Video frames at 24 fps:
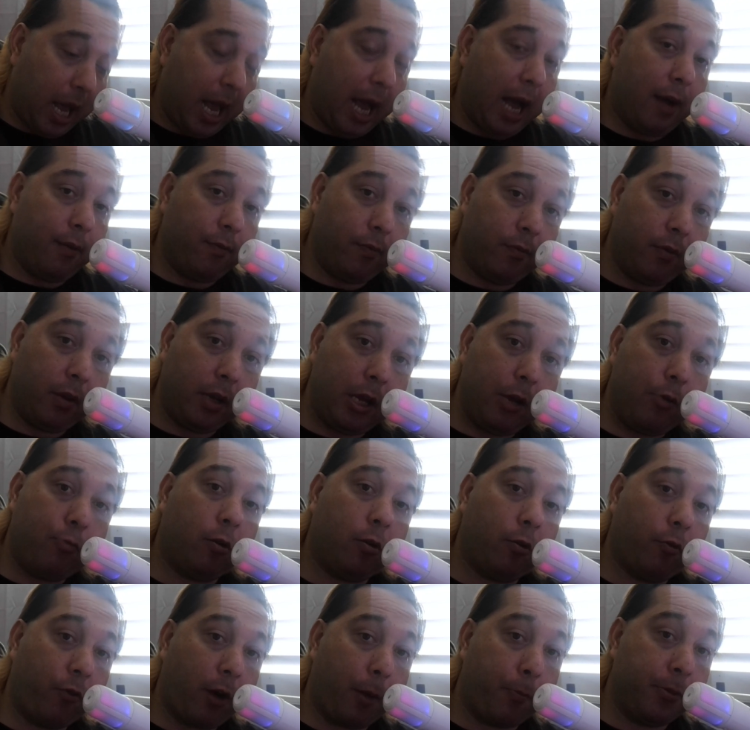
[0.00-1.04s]
have
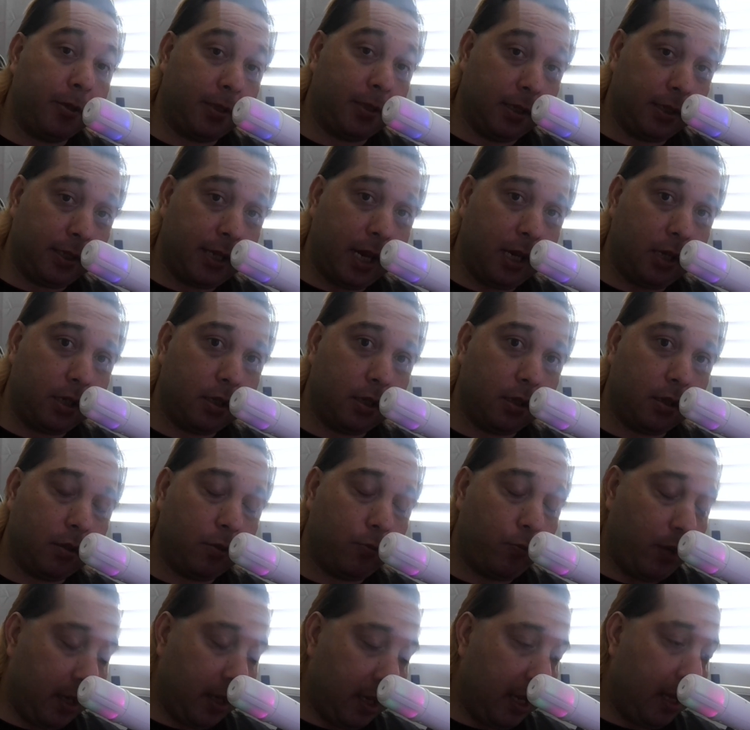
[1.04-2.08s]
equal representation,
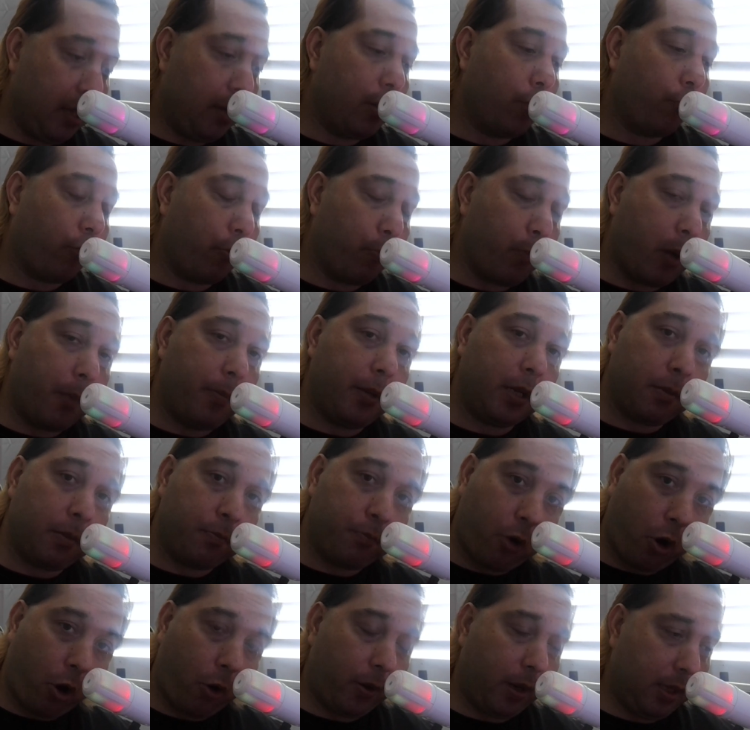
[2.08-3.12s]
we need the Republican
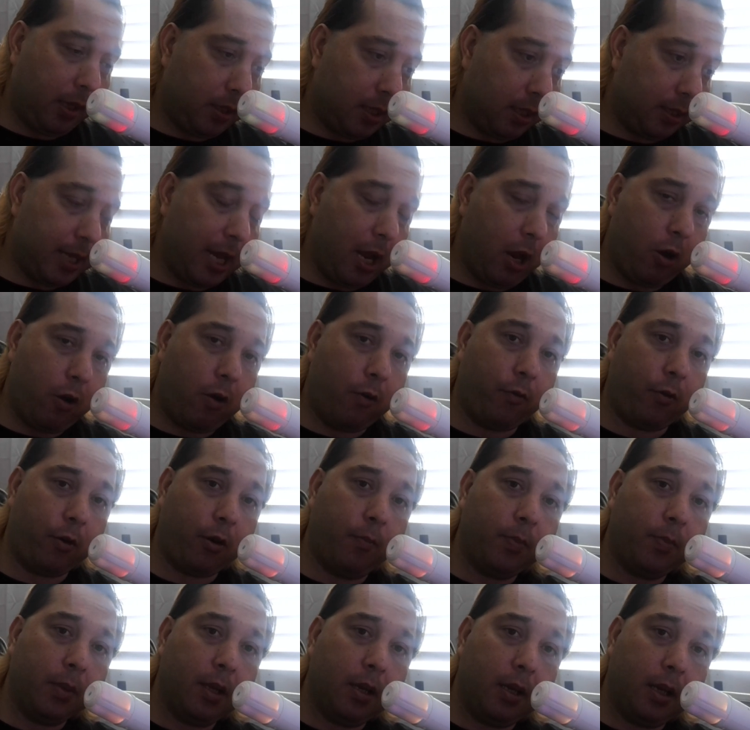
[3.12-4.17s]
Party to take
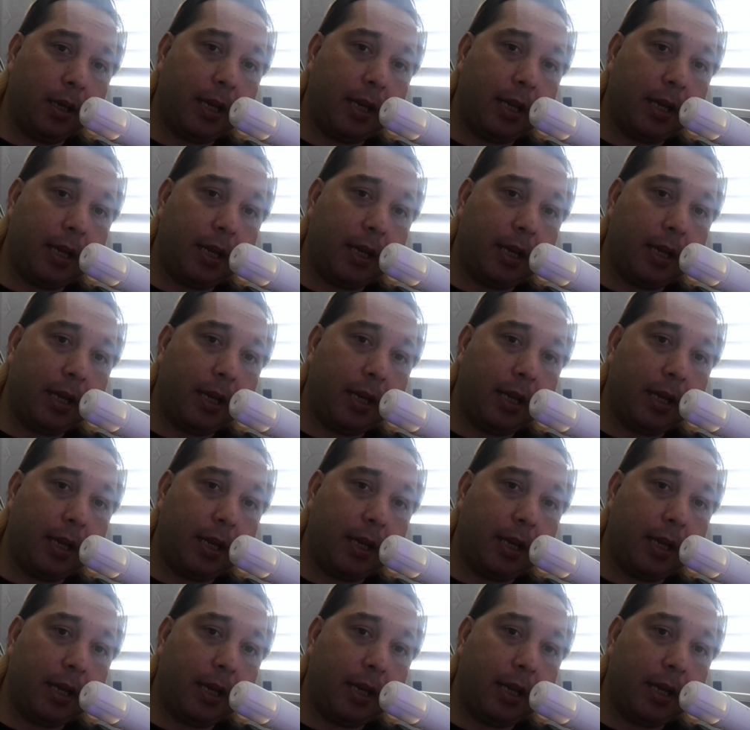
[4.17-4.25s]
over